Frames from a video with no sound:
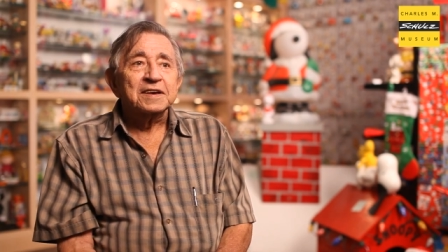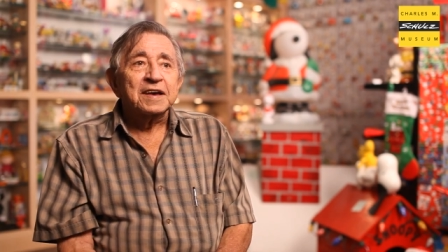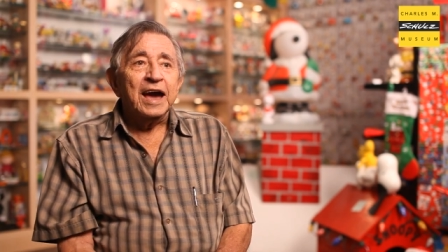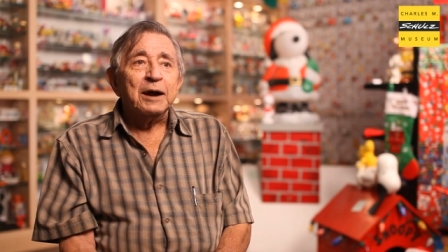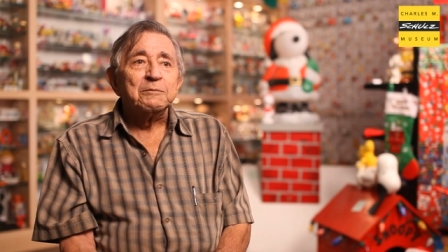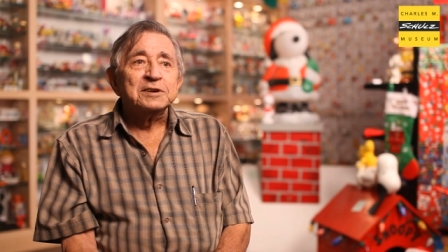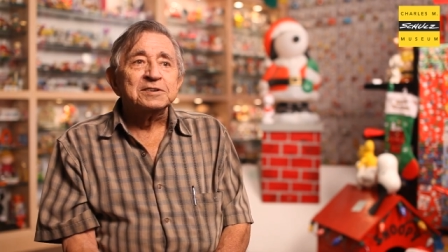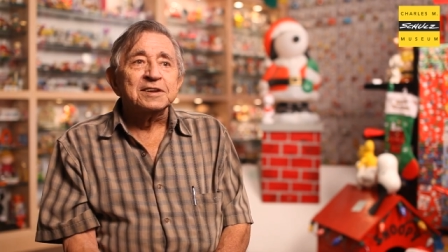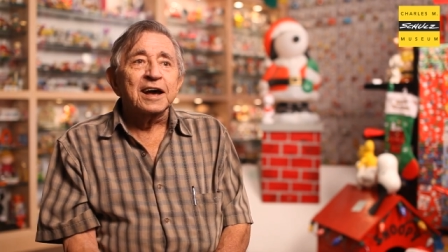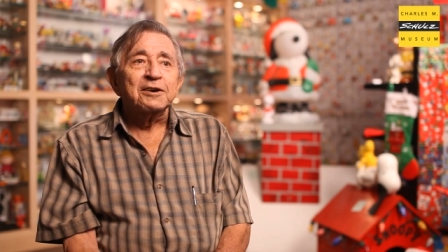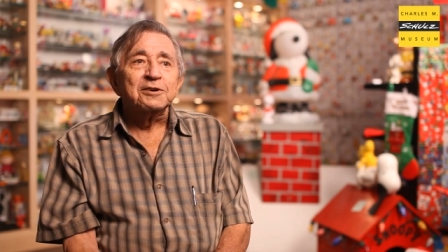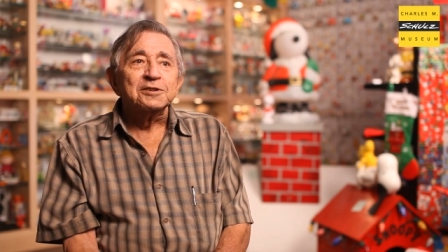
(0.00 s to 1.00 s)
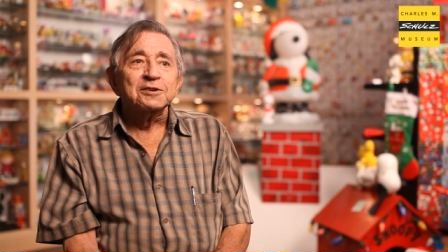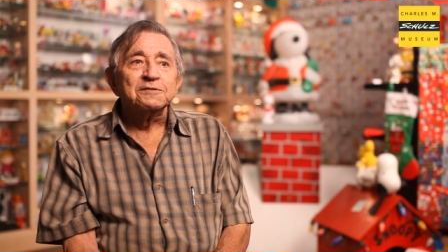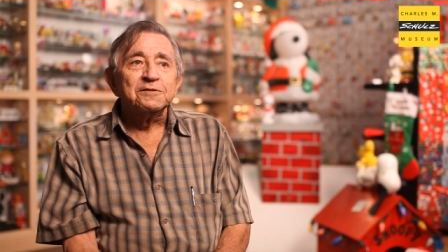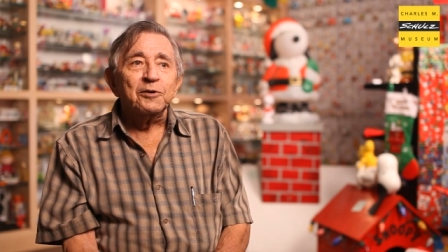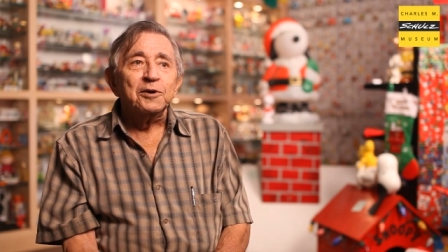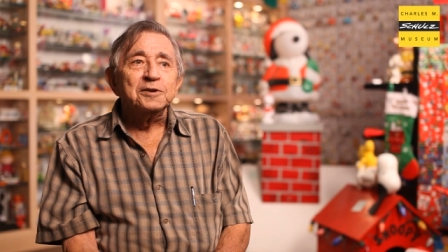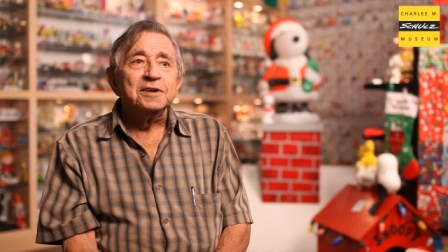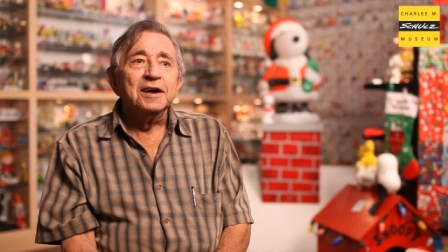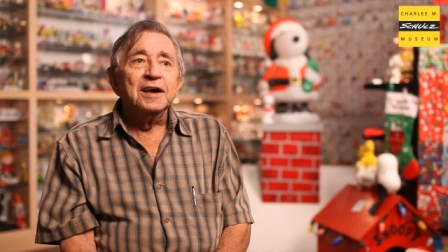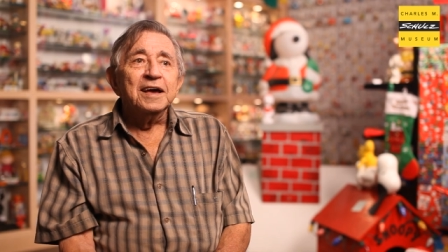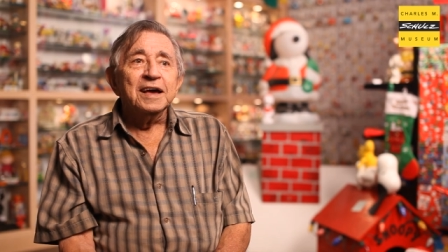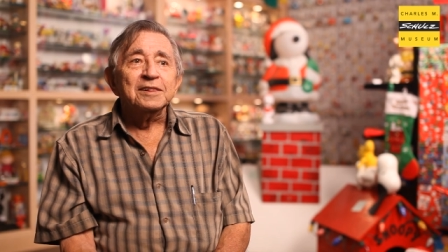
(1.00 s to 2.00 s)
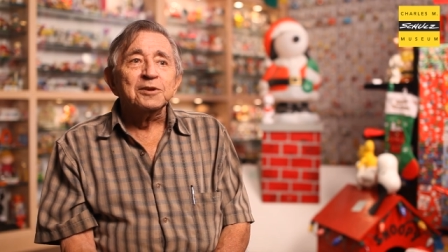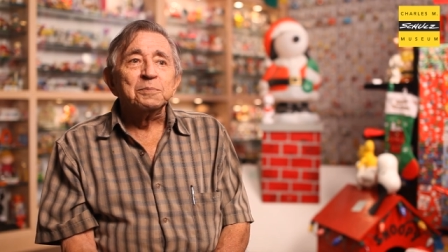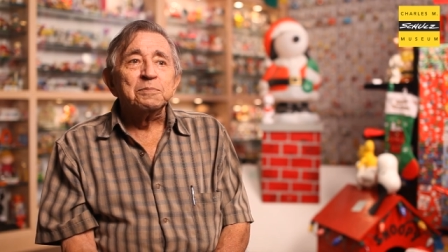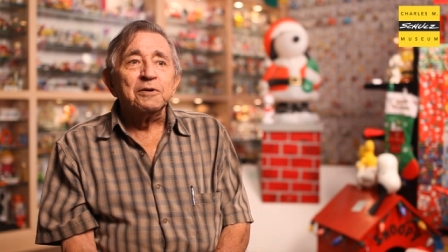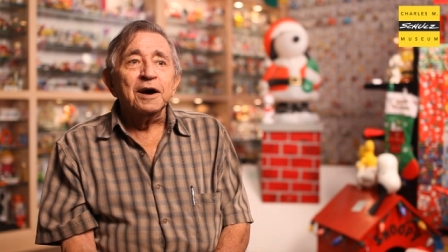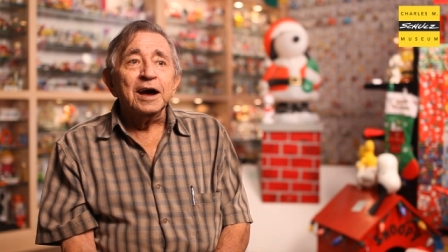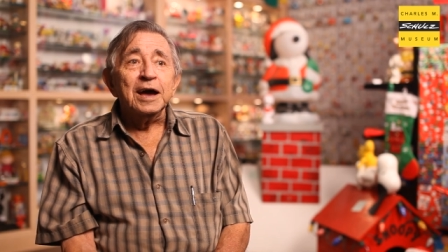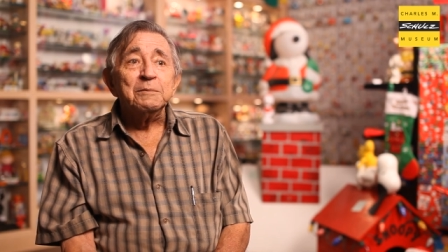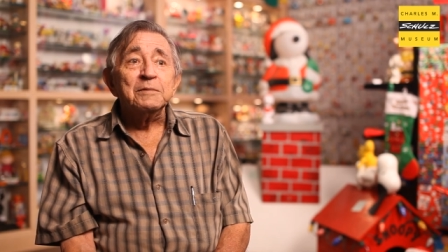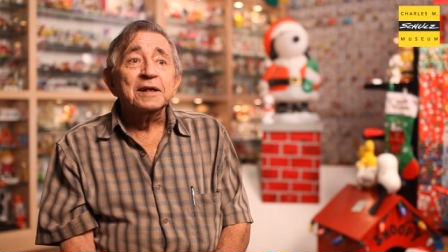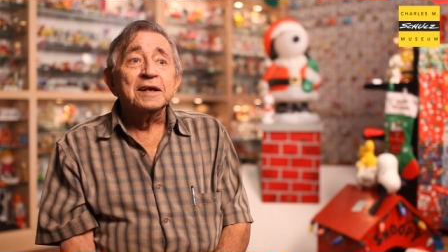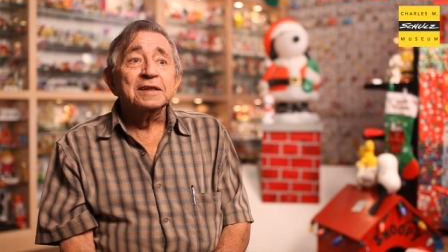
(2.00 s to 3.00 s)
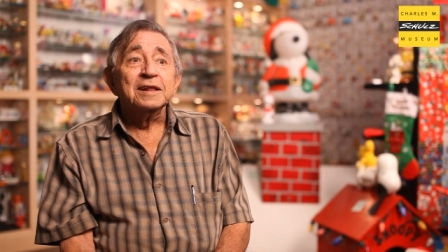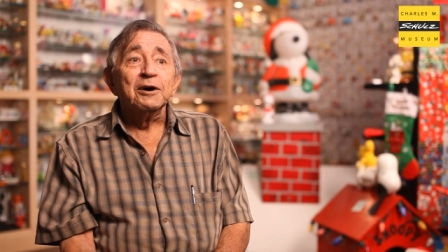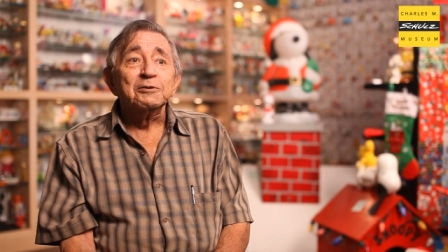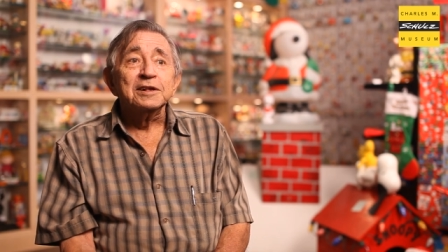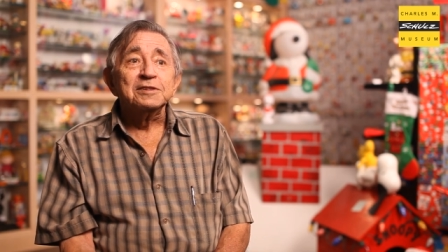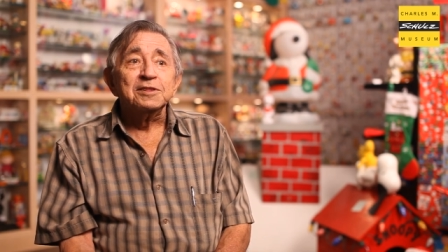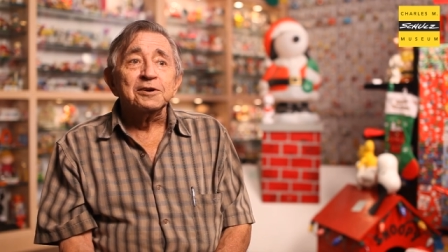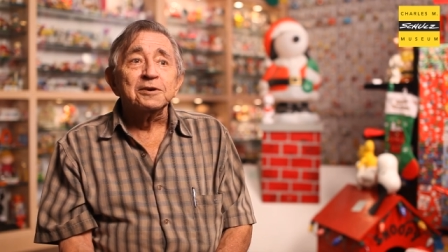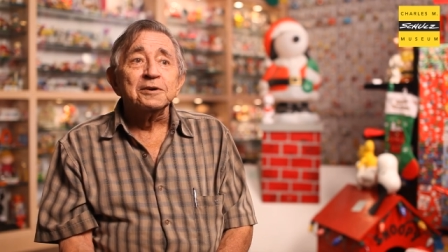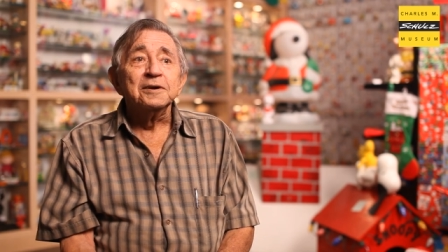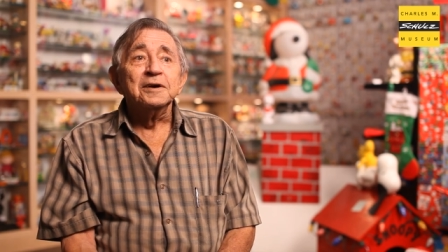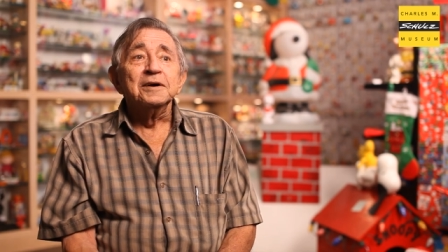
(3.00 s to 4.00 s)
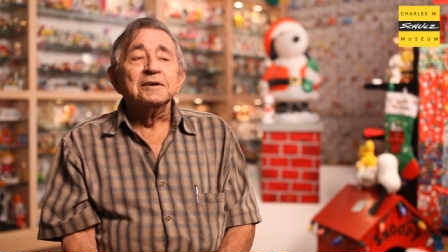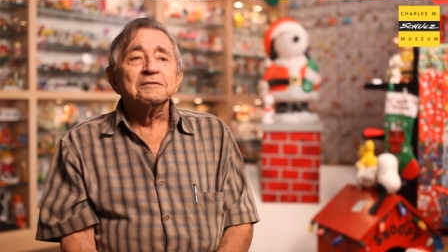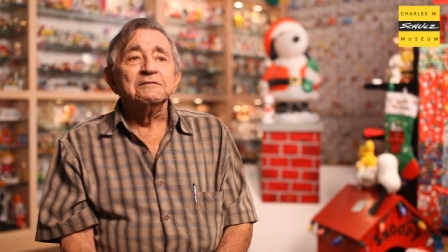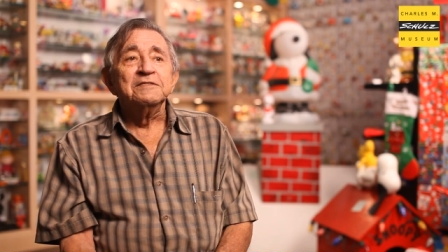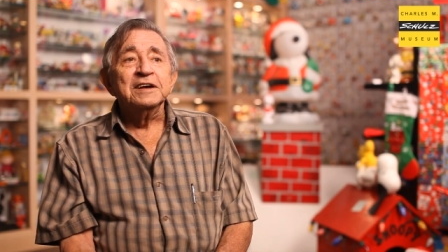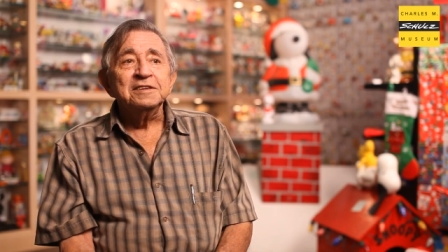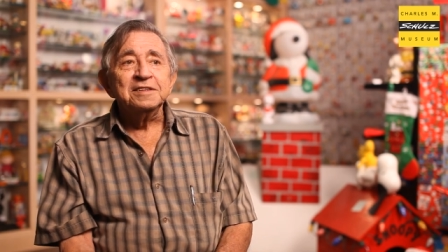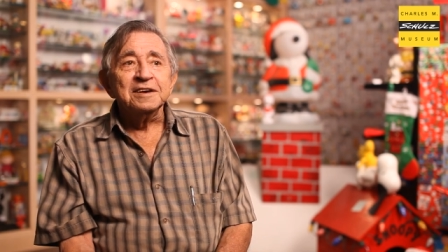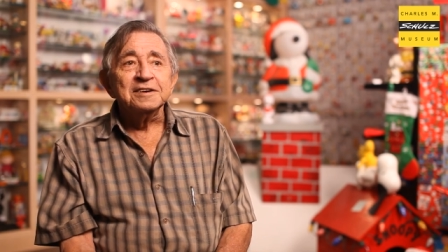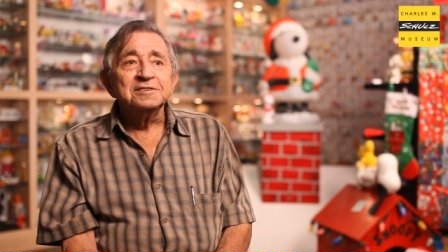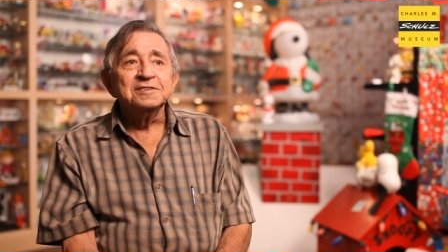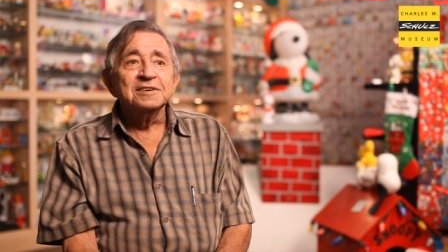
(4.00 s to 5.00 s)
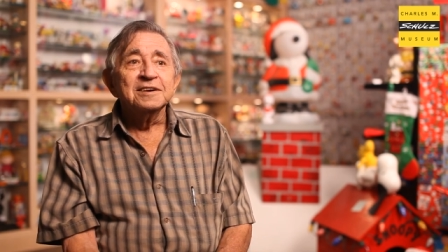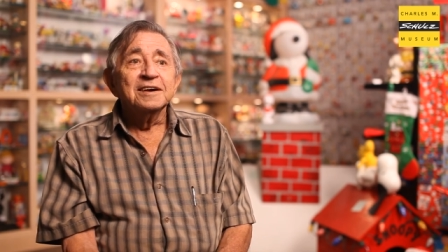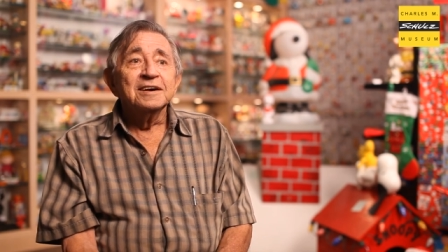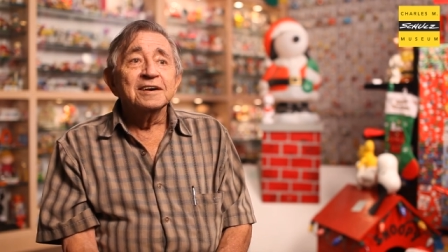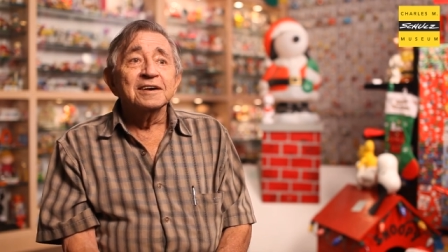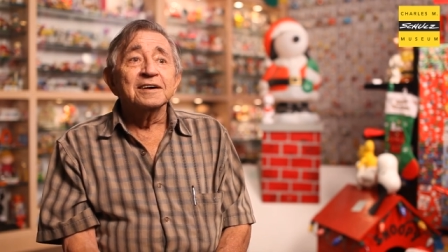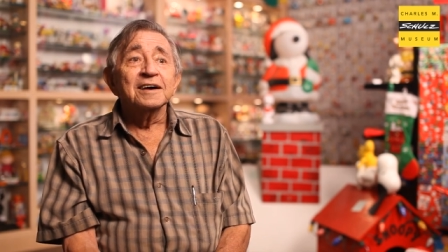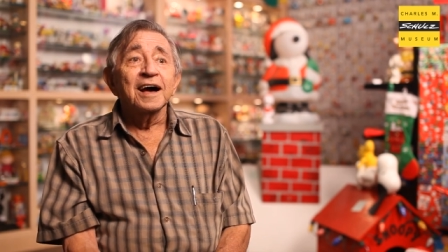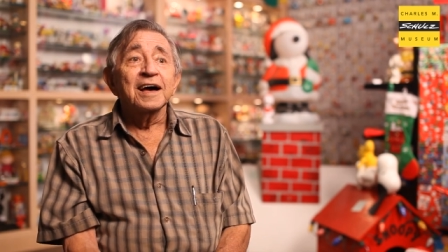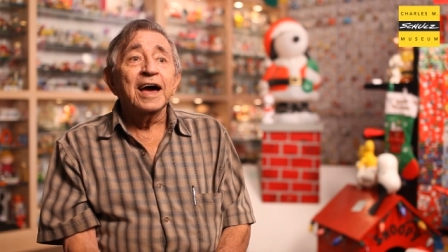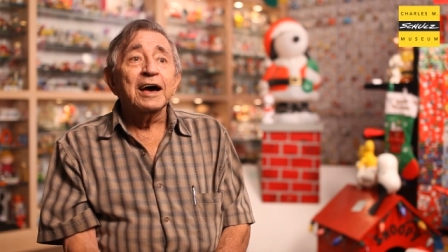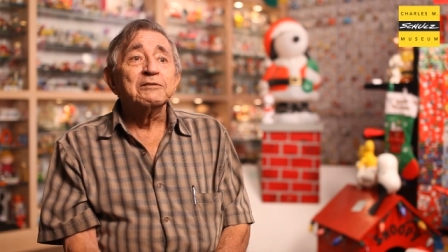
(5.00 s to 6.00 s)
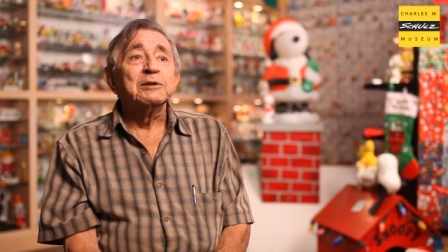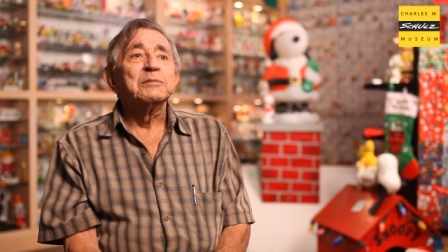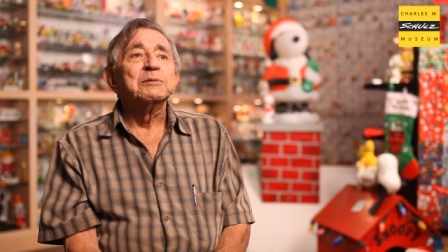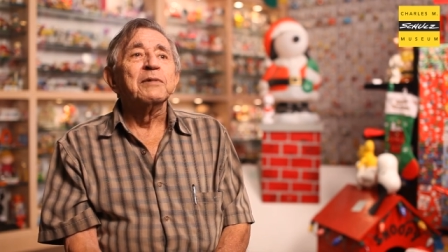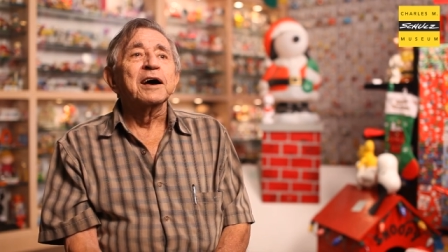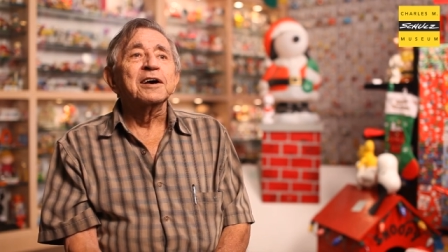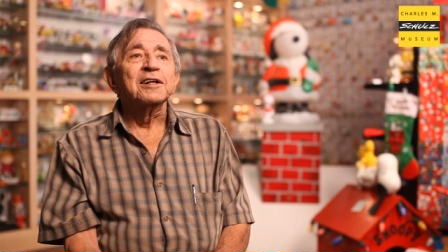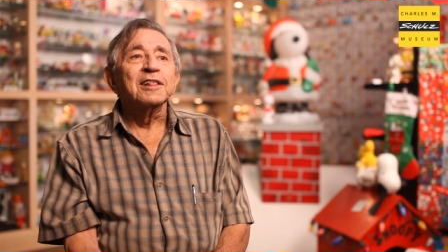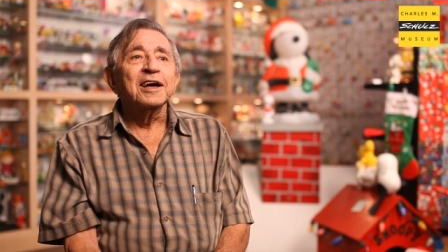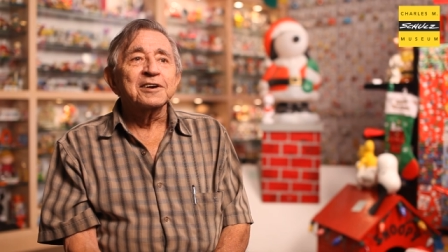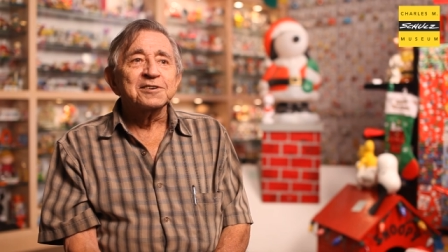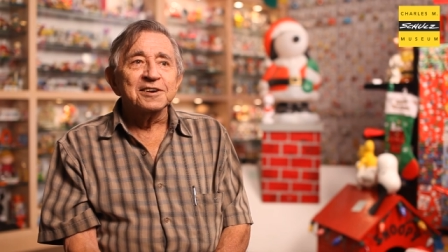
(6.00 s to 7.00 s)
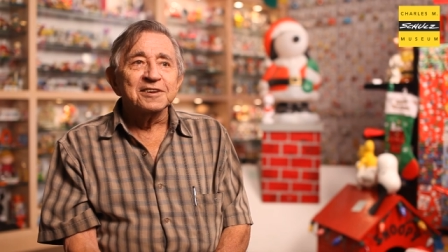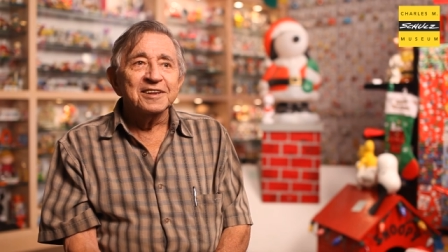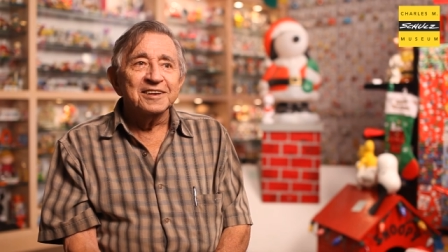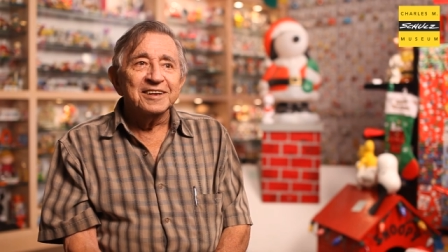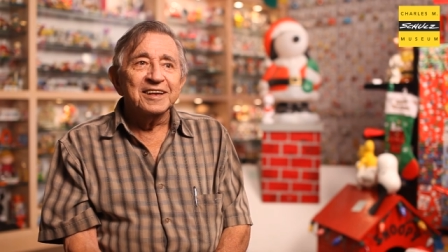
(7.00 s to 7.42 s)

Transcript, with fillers: cameras that I couldn't afford in their prime. Now that they're vintage, uh, I have them in my collection.